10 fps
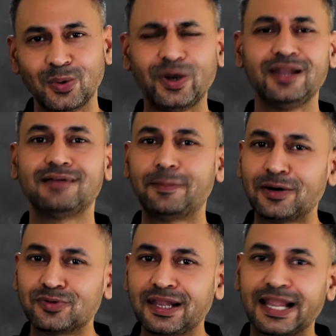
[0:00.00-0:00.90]
well,
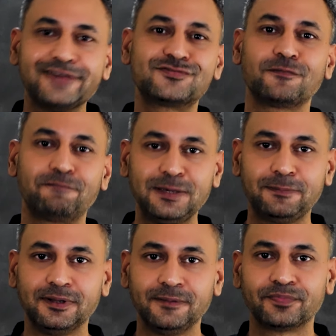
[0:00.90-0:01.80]
about the lives of
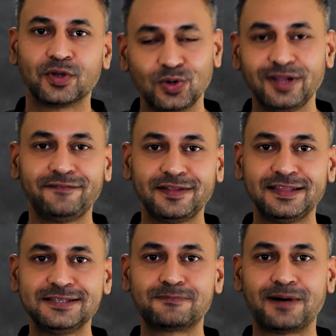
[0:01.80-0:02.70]
people who lived in
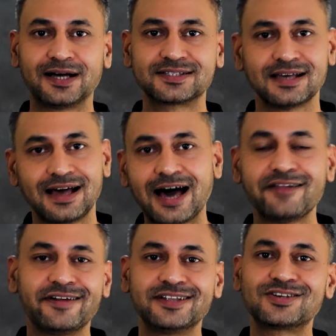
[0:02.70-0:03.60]
these parts
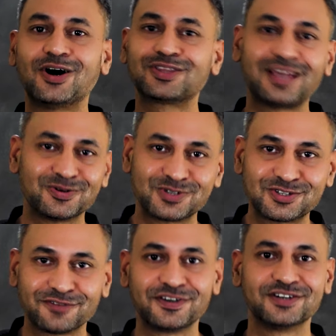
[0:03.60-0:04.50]
hundreds or thousands
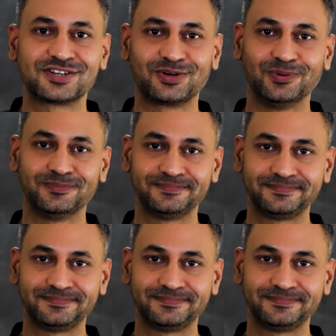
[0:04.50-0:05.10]
of years ago.